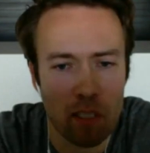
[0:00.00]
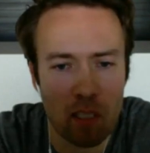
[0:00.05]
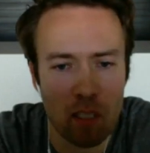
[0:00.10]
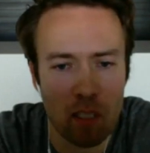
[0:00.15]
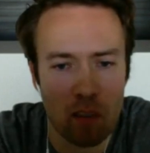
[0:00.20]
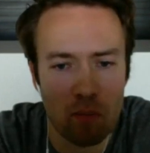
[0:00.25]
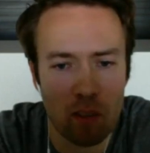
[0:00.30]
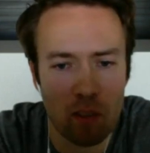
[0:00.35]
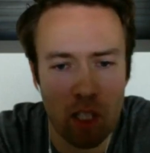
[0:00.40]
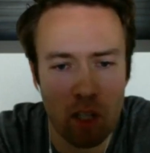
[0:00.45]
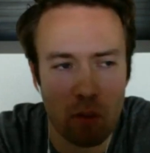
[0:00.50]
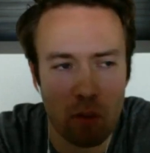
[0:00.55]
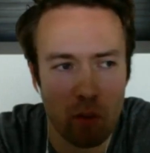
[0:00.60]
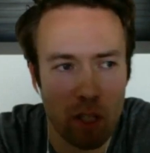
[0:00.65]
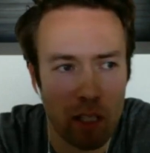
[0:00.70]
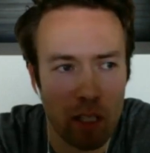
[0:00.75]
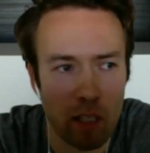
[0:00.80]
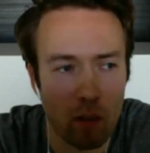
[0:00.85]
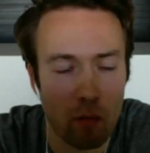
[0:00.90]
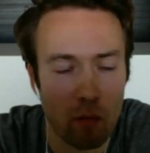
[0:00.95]
of
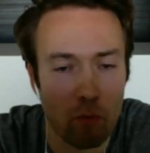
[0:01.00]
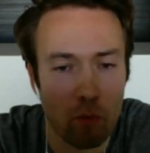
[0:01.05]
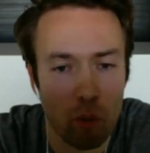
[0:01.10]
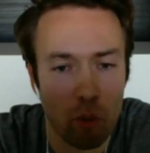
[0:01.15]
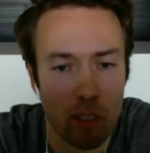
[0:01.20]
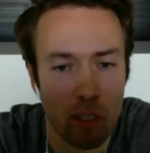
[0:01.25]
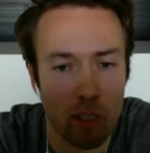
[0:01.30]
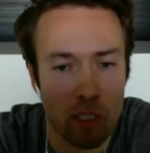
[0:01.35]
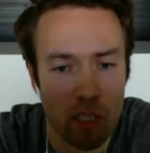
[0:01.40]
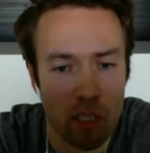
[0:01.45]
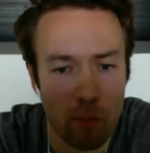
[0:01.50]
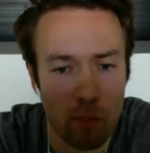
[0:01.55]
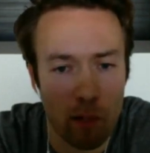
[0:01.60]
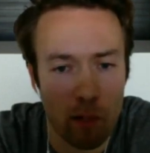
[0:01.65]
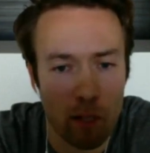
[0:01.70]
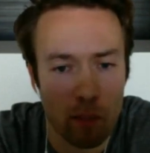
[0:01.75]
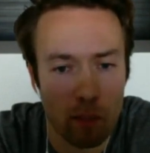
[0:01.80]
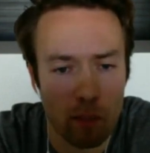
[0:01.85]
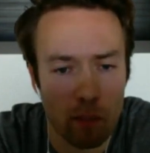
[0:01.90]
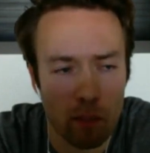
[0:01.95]
generating a full
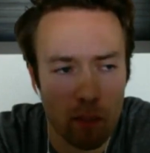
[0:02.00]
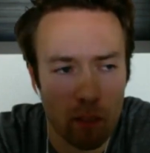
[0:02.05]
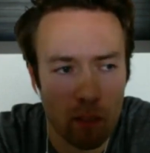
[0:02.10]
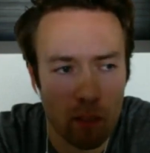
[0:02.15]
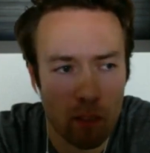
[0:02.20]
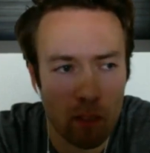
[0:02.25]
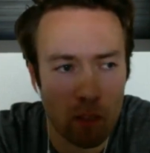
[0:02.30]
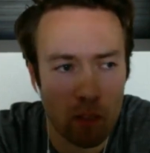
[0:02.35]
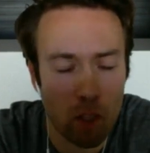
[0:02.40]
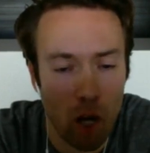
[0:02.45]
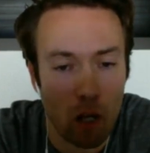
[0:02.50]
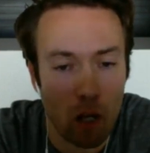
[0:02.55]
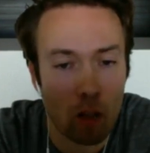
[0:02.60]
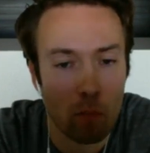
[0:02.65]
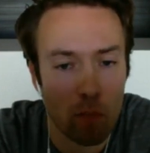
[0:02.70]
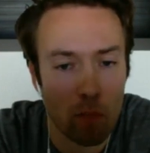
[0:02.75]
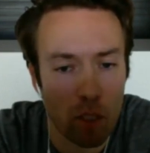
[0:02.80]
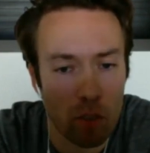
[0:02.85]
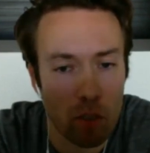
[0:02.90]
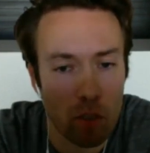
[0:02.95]
HTML
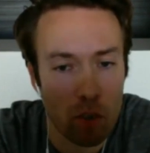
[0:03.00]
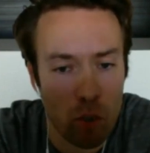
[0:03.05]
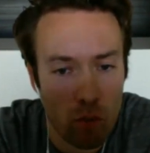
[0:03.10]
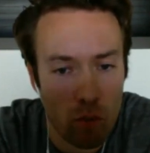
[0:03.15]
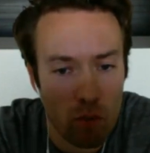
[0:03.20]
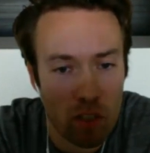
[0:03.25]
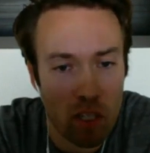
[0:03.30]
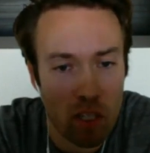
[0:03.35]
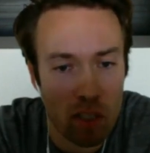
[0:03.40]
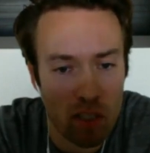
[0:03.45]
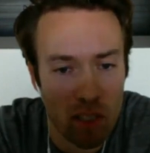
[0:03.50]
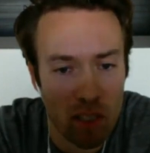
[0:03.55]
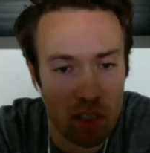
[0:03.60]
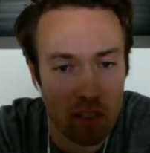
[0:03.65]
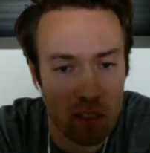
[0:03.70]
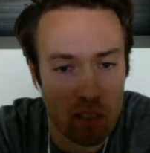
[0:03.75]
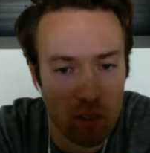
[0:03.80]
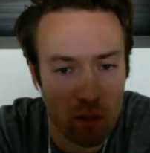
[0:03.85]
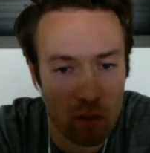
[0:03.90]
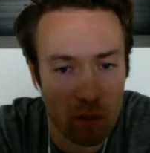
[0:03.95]
document on the server side and
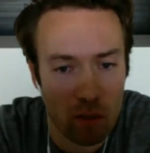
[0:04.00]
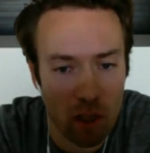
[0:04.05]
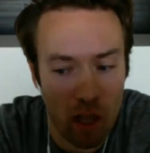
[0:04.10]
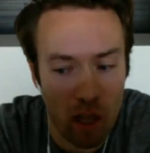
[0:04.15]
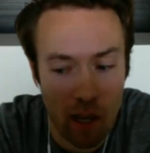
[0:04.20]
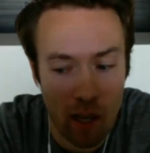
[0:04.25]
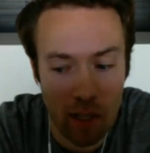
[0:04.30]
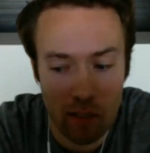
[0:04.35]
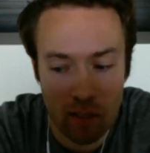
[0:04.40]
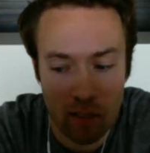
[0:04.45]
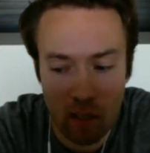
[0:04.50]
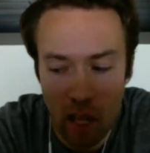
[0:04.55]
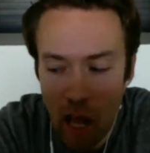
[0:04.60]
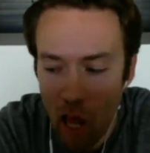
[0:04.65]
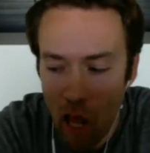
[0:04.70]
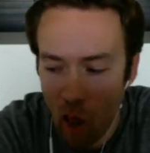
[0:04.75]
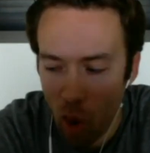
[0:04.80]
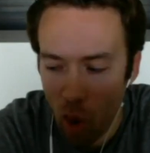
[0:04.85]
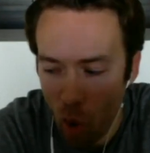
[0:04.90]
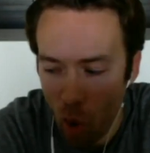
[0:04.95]
sending it to the client,
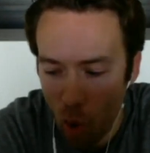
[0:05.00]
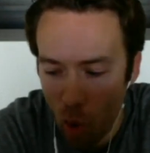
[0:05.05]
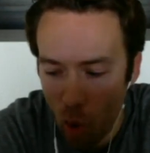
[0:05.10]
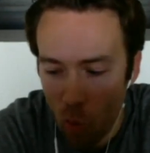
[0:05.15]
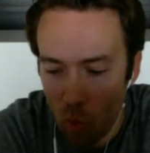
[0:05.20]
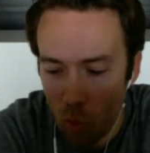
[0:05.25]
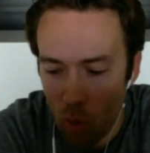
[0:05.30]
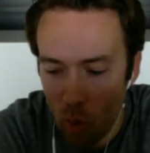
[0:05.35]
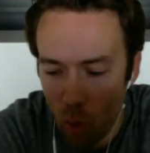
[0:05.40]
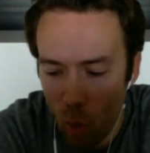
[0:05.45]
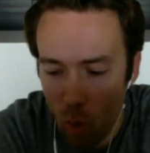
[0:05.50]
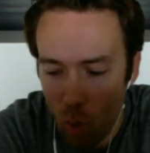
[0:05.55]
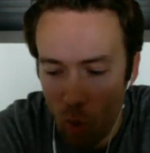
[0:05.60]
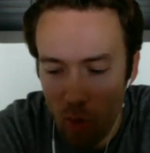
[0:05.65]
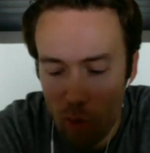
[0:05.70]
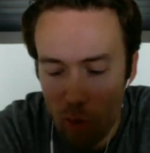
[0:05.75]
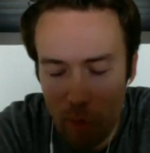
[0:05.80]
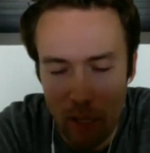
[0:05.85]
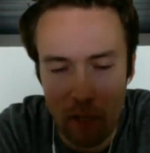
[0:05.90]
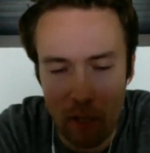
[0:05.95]
along with all
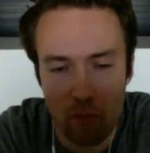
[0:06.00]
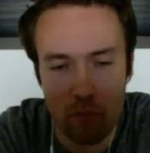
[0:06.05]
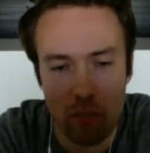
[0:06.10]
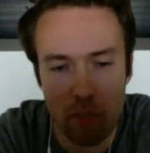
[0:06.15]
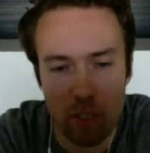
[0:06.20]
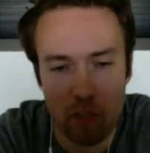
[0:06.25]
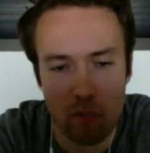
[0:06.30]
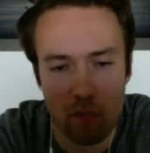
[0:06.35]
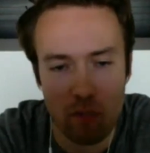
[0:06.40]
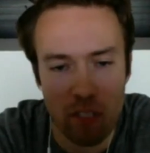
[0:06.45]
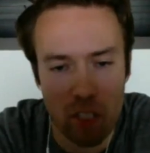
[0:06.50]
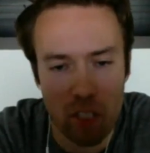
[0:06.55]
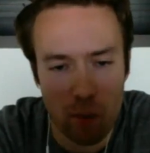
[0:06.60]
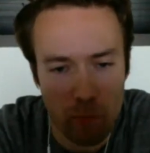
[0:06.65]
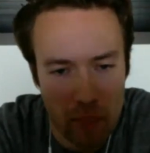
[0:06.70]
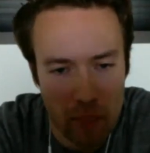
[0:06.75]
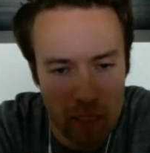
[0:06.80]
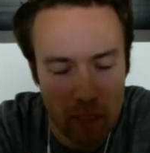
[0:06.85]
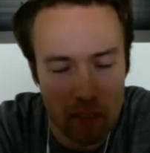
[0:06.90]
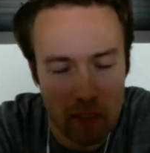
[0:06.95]
the benefits of the
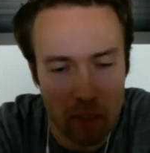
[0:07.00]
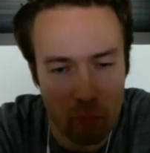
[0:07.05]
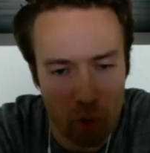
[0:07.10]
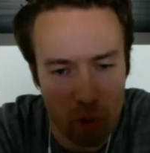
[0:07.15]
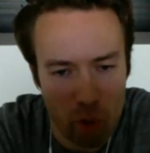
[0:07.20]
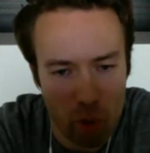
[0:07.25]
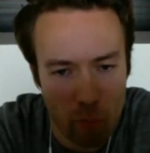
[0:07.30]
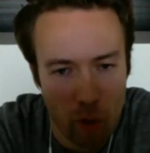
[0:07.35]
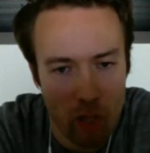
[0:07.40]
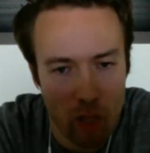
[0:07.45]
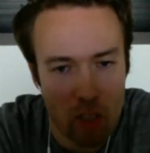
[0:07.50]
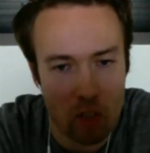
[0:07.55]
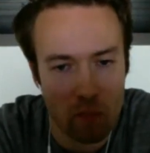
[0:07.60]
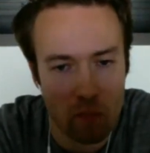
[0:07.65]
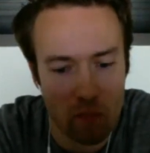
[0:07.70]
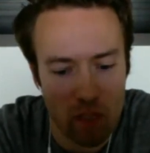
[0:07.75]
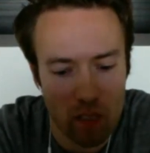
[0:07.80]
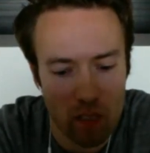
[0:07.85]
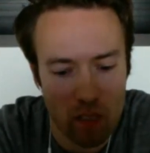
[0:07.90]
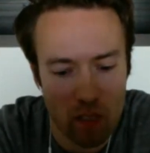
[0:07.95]
speed and the
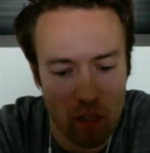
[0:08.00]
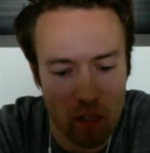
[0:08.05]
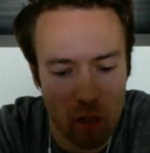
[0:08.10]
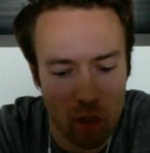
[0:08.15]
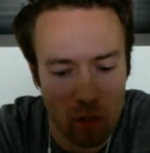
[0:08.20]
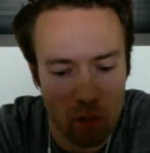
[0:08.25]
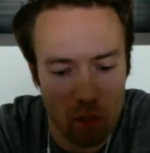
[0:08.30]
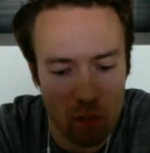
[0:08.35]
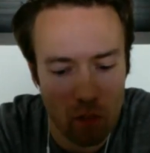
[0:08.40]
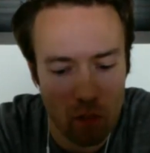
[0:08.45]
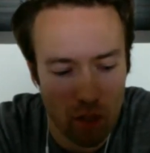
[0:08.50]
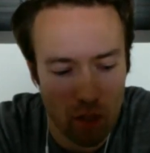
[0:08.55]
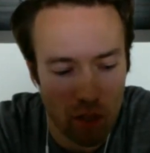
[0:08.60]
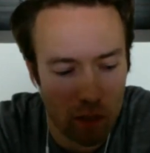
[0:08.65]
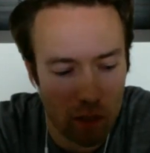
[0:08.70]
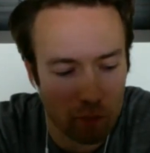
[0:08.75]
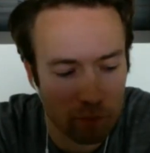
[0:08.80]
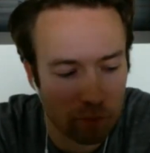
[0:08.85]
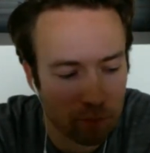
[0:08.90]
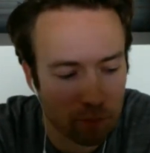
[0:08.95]
responsiveness of
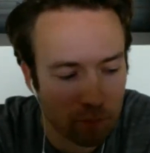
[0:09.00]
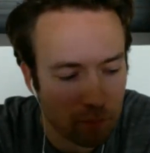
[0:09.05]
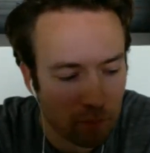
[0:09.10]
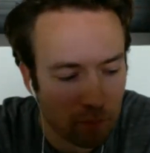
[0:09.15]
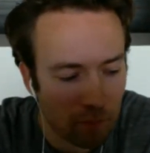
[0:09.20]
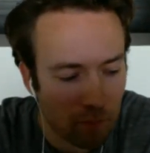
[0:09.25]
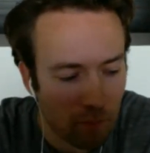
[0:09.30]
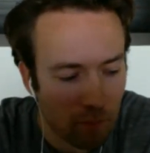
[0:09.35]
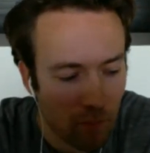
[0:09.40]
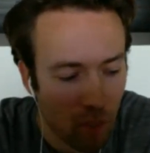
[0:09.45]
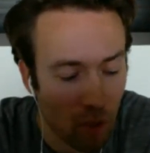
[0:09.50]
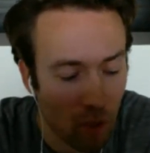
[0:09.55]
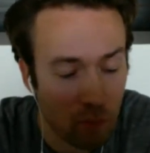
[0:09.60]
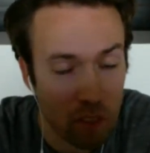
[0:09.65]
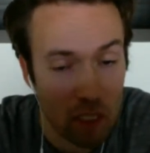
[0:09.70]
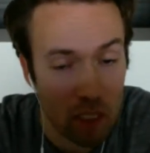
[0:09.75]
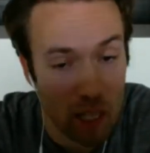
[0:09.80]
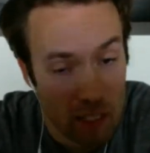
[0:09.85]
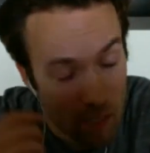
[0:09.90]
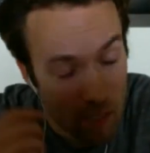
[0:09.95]
the
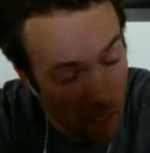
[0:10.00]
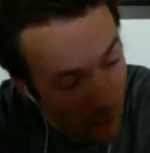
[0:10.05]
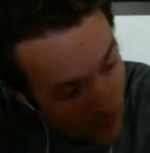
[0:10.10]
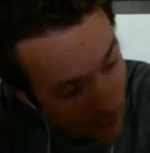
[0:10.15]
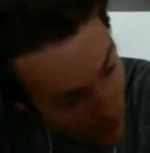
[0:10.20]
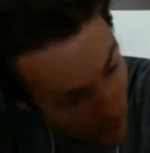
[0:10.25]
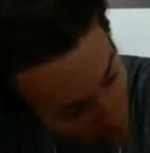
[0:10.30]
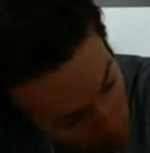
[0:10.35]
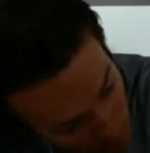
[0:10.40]
client-side apps.